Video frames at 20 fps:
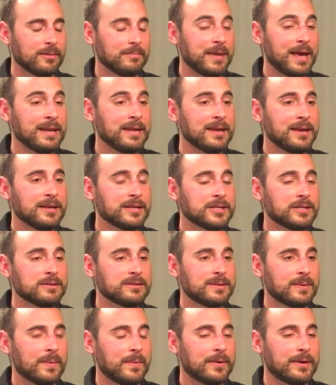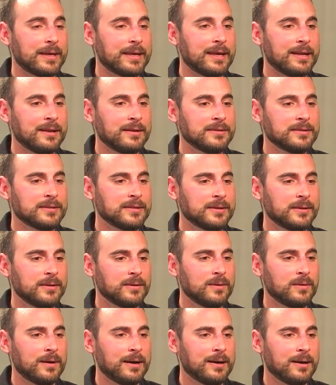many issues that we want to get
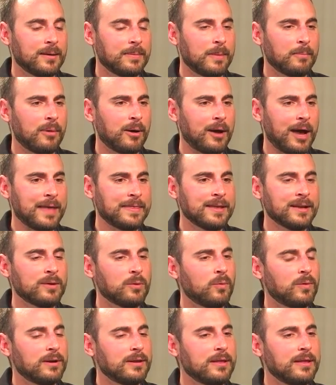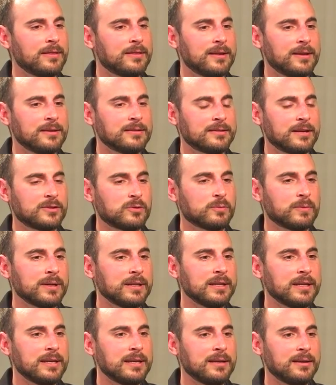into, um, but I think one of the things that's
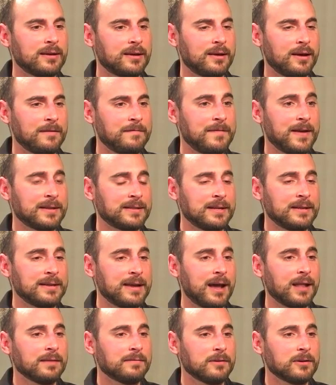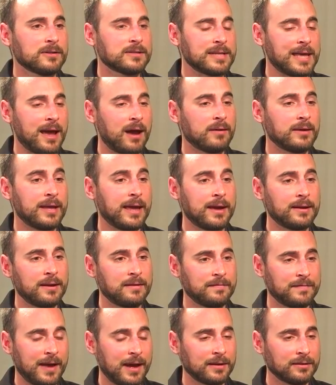really uh, affecting Calaveras County and,
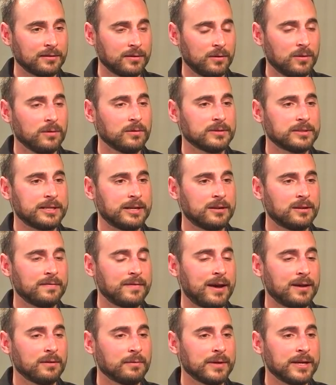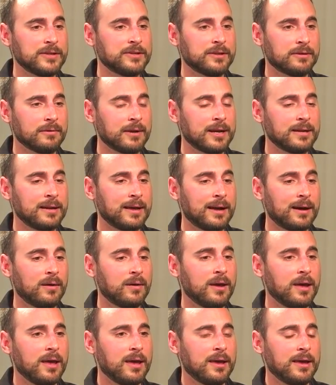in fact, the whole Sierra Nevada region right now
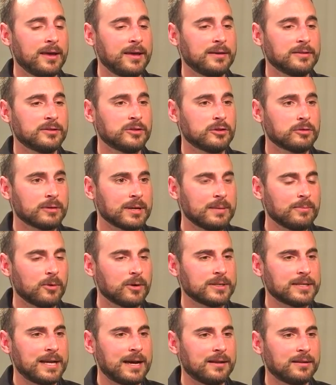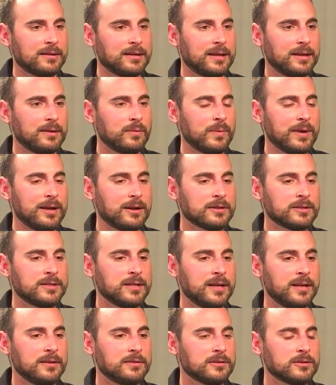is tree mortality. We mm-hmm. are
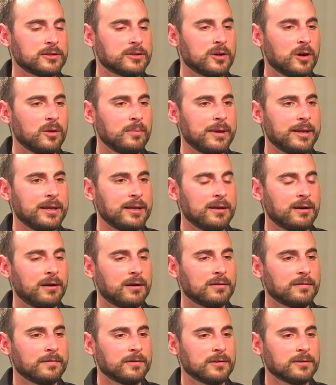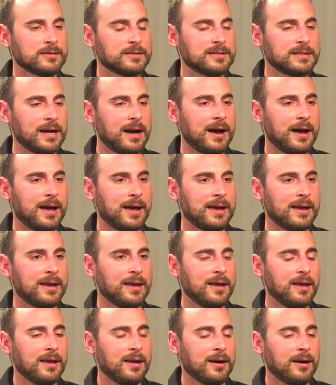seeing so many conifers die,
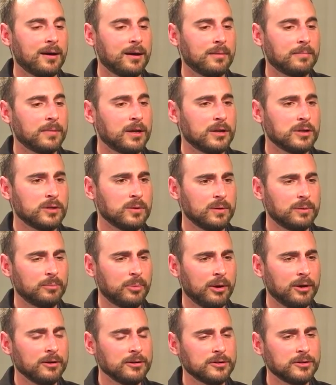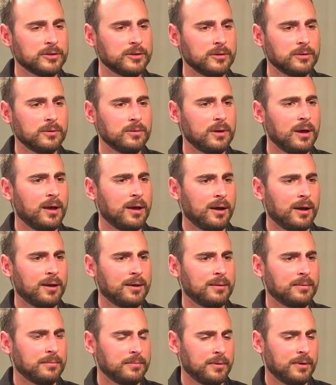um, due in part to uh,
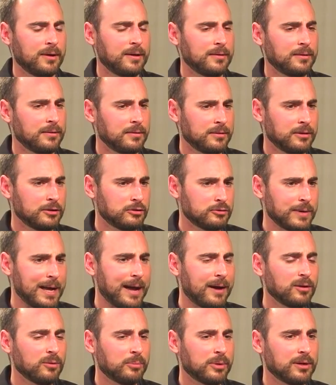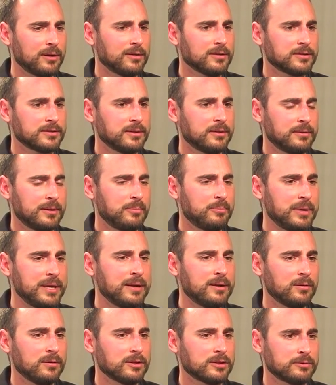uh, the drought, but also the
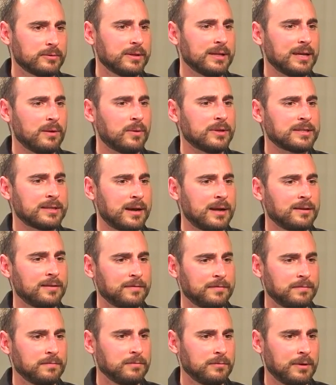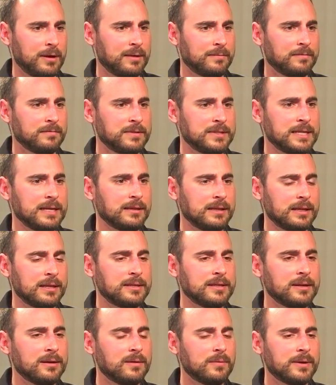beetle is really what's kind of uh, sealing the
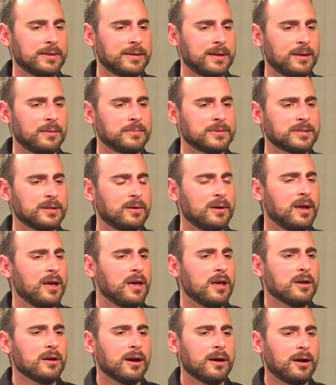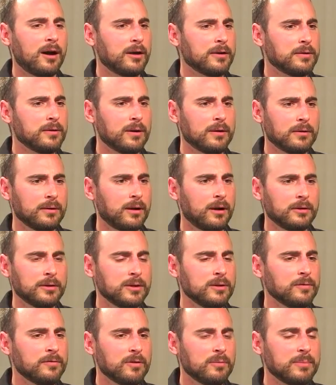deal with them. So, uh, are you are
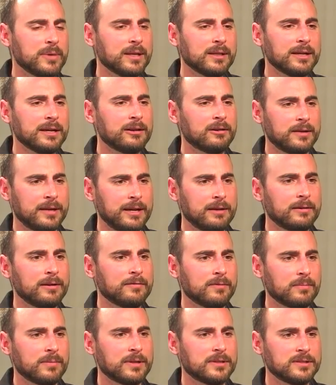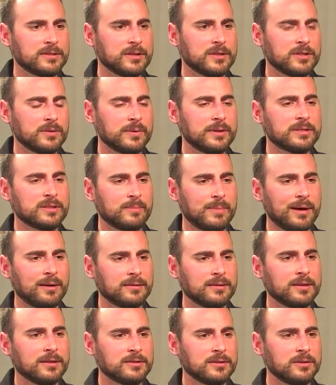you familiar and hearing from constituents oh, about
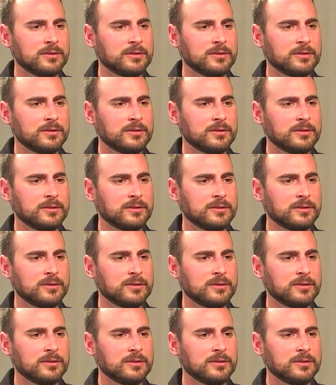yes. this oh,